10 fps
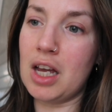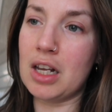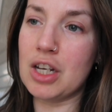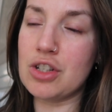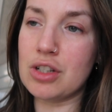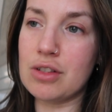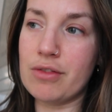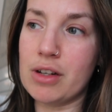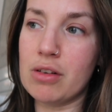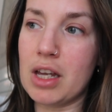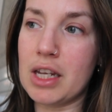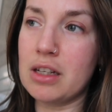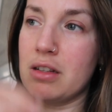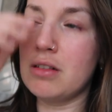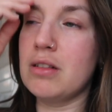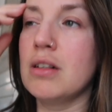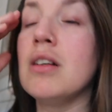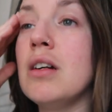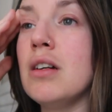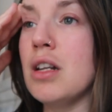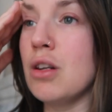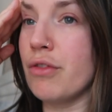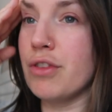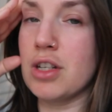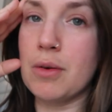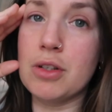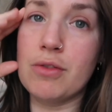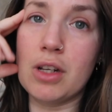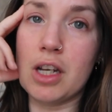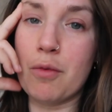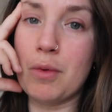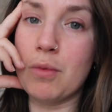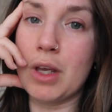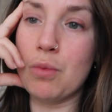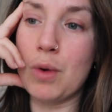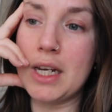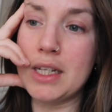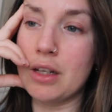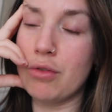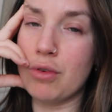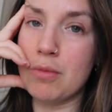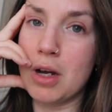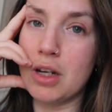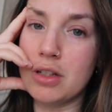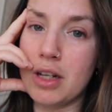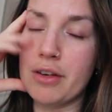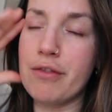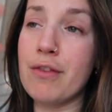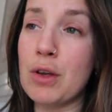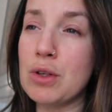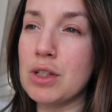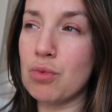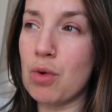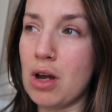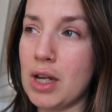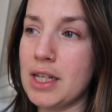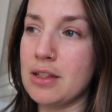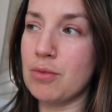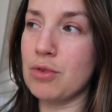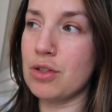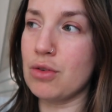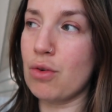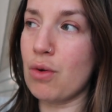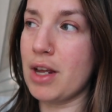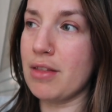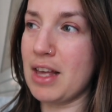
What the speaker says: And I just feel like a lot of the time I just feel like I've been like wading through mud, like focus wise I'm just not quite